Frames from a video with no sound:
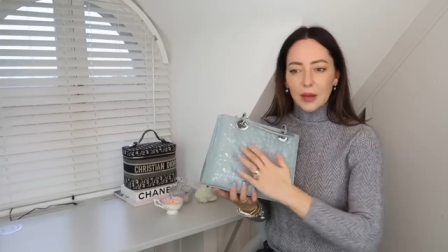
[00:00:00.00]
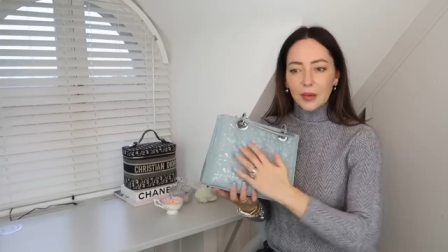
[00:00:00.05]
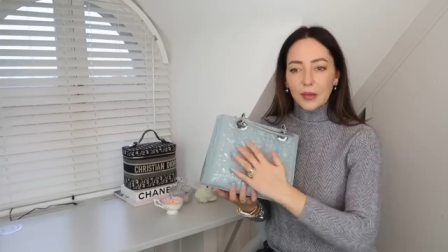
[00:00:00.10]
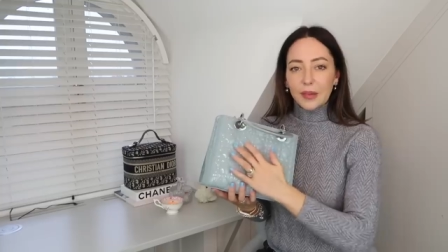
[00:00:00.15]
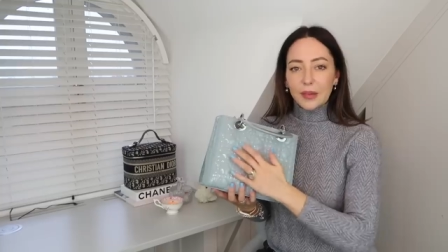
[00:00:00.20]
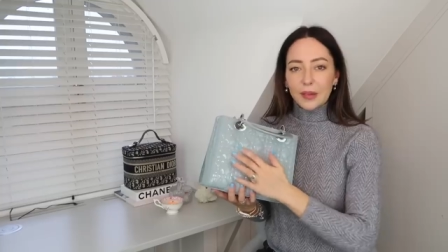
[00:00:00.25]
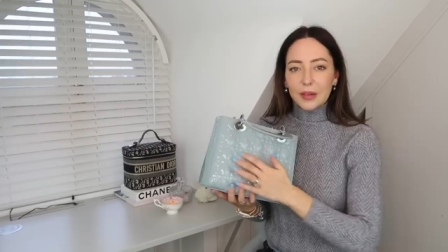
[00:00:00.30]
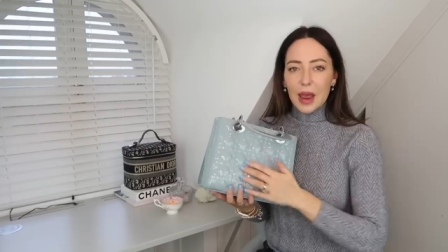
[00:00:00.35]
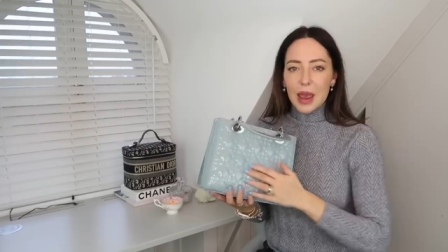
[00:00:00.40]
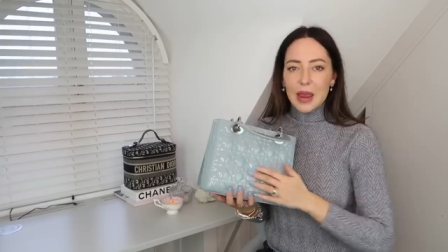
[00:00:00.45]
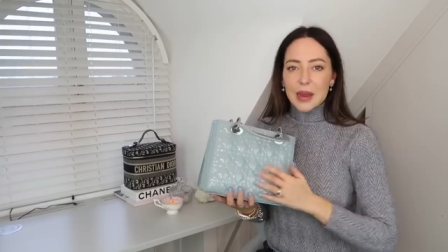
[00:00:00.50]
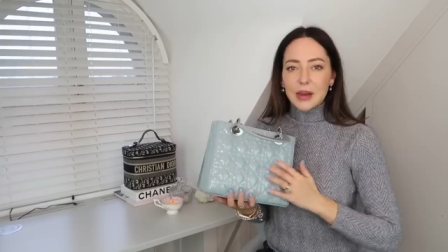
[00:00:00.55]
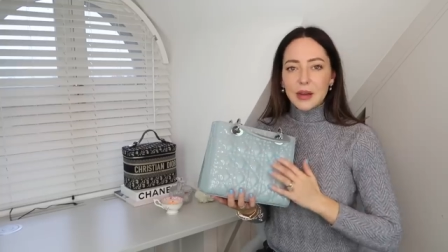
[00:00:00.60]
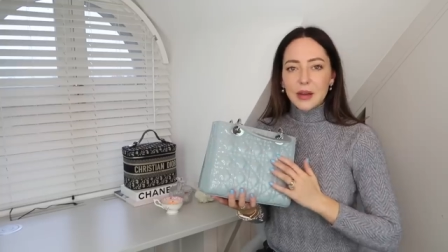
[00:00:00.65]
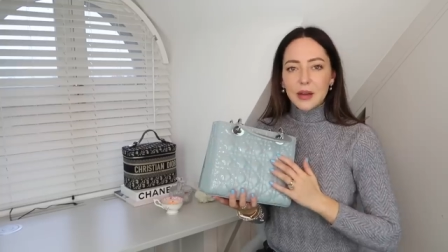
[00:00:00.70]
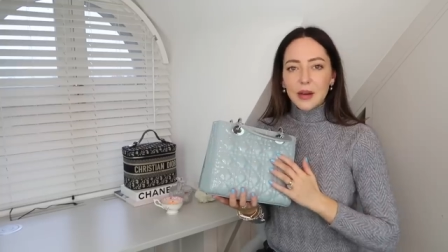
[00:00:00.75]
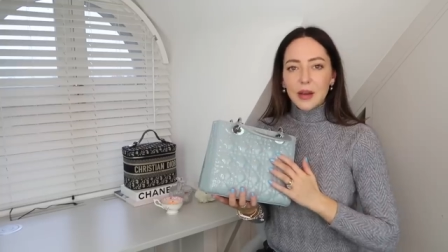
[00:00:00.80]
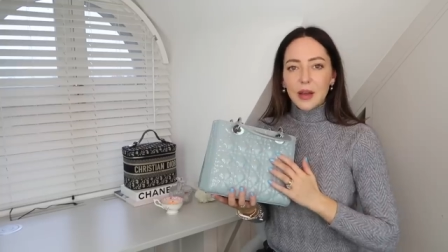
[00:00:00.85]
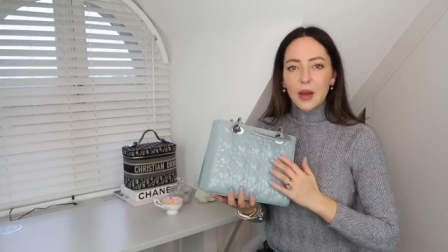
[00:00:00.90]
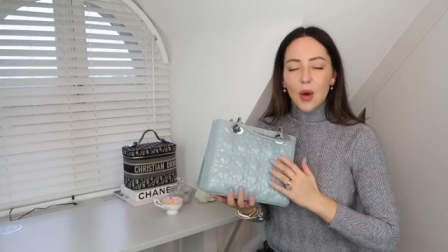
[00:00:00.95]

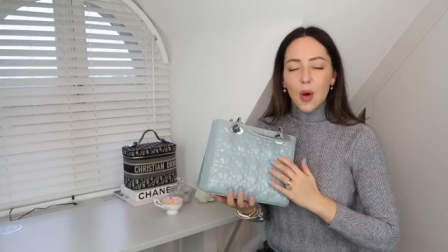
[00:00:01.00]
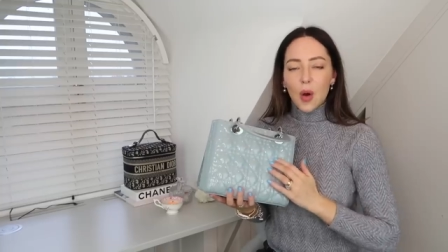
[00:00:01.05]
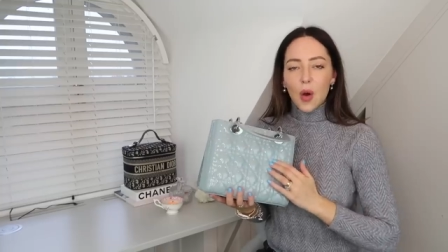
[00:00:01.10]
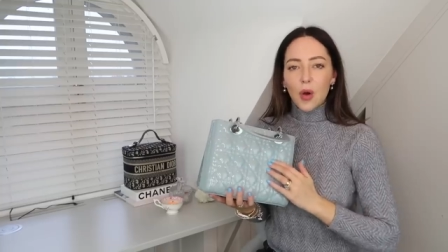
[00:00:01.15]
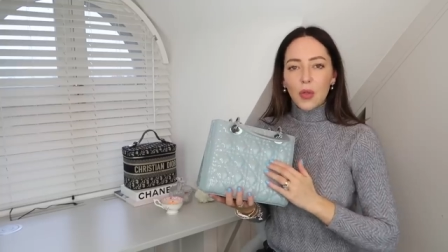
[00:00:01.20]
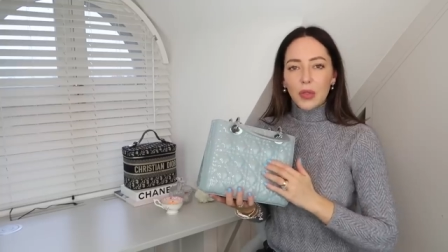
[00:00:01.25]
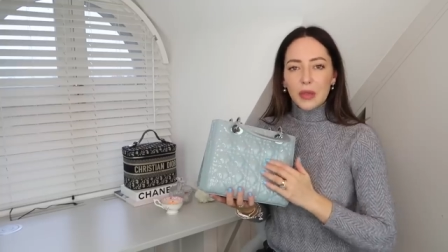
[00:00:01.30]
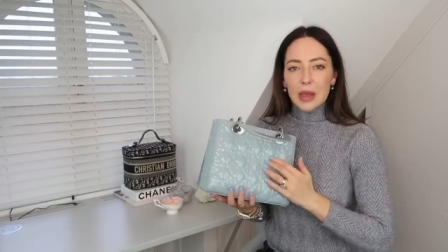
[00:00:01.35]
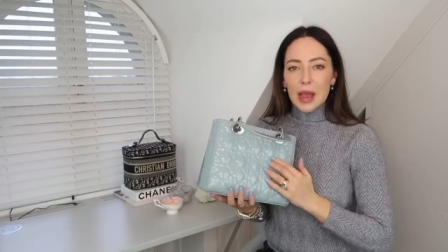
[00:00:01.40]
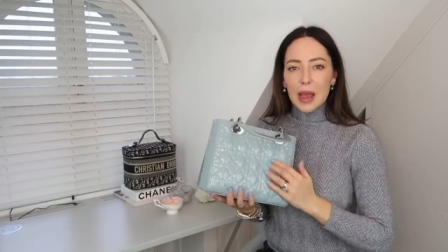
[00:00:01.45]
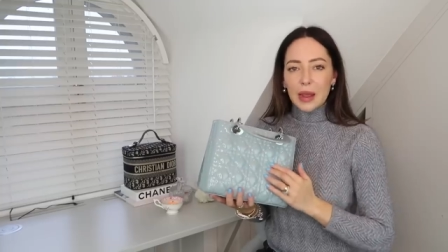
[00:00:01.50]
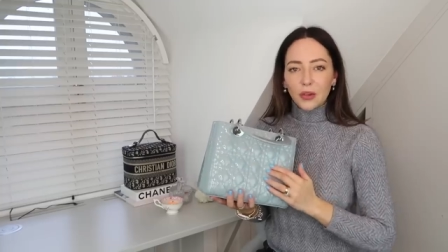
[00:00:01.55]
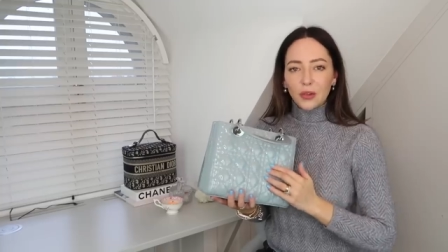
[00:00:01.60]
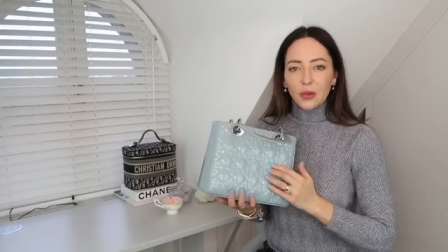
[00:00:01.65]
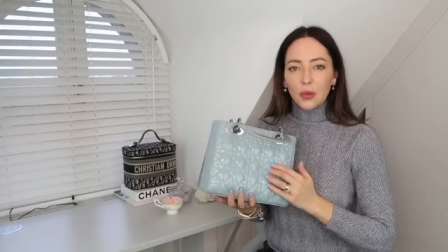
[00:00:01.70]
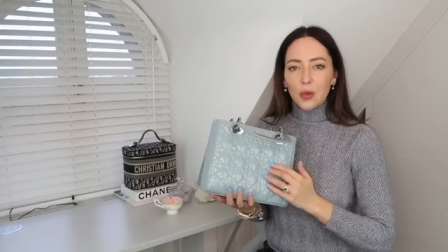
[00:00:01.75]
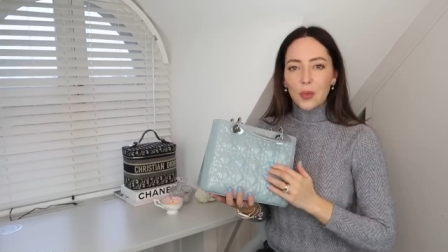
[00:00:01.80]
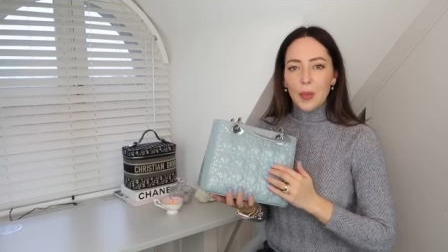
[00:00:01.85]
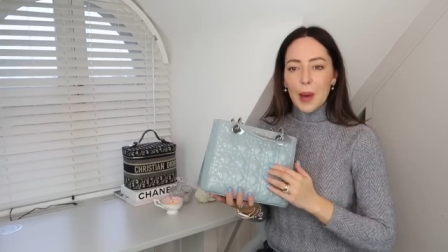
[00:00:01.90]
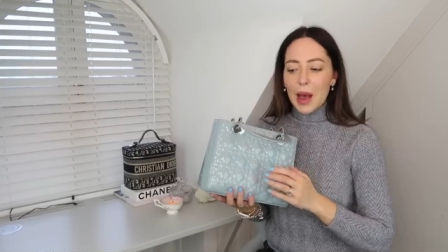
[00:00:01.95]
stain on the
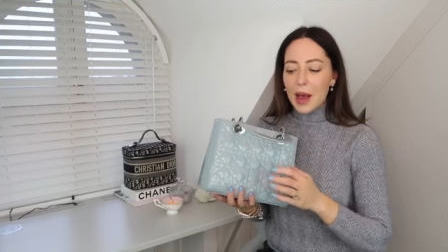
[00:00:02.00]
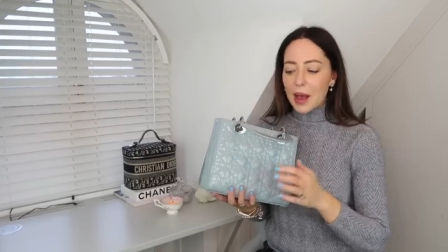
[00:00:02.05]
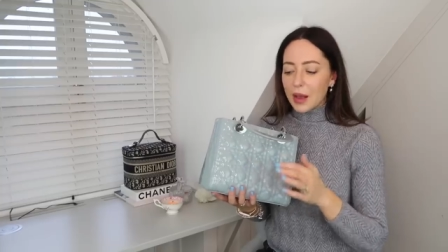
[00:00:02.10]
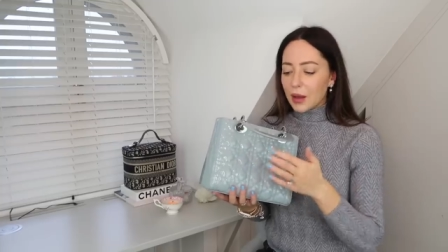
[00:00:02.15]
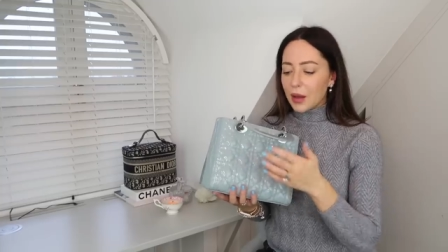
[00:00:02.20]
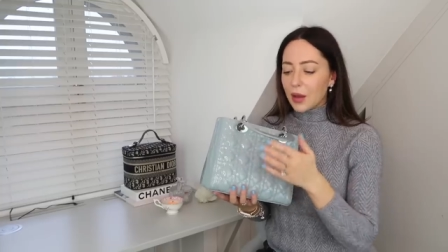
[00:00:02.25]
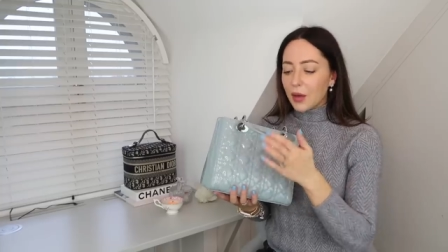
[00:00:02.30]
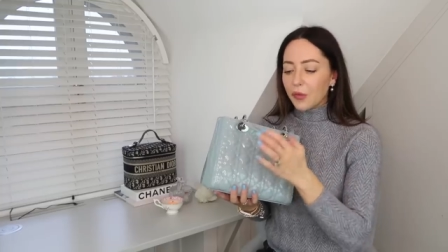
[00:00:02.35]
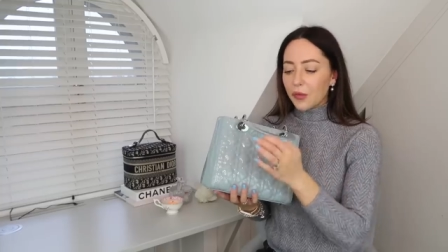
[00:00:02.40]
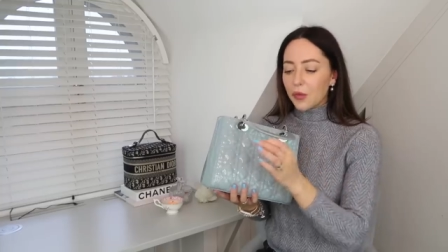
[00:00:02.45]
actual bag